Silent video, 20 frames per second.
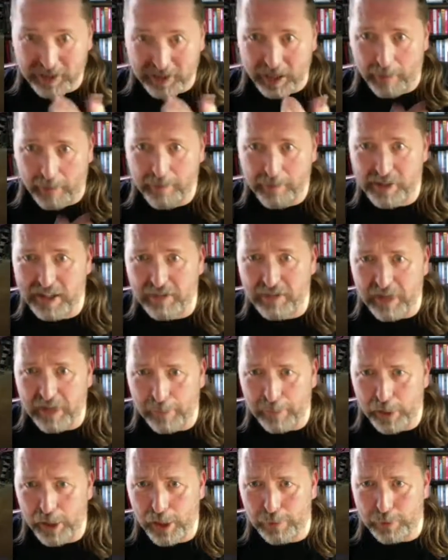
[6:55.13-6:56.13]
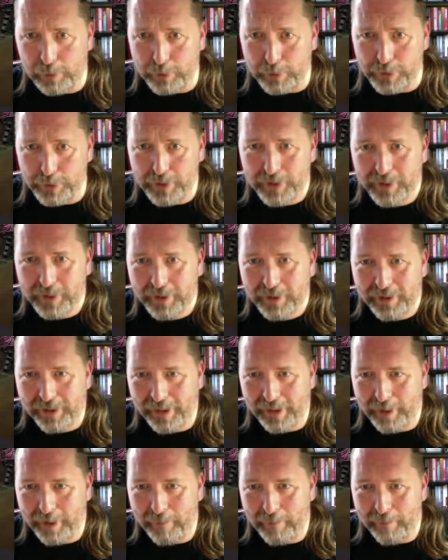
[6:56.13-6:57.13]
I'm just loving the purples.
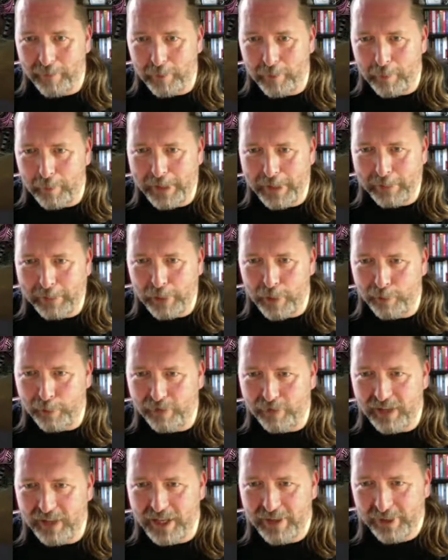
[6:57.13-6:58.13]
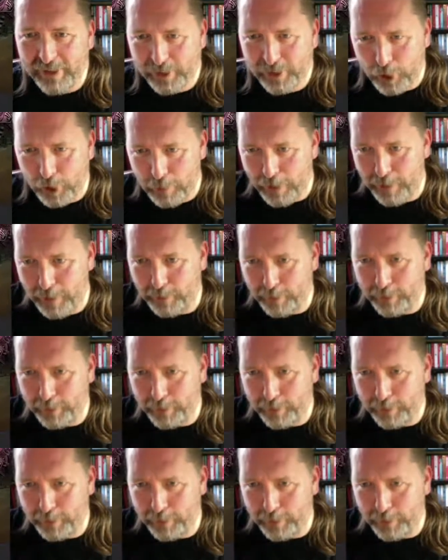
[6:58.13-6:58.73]
I'm a big purple fan. Go purple.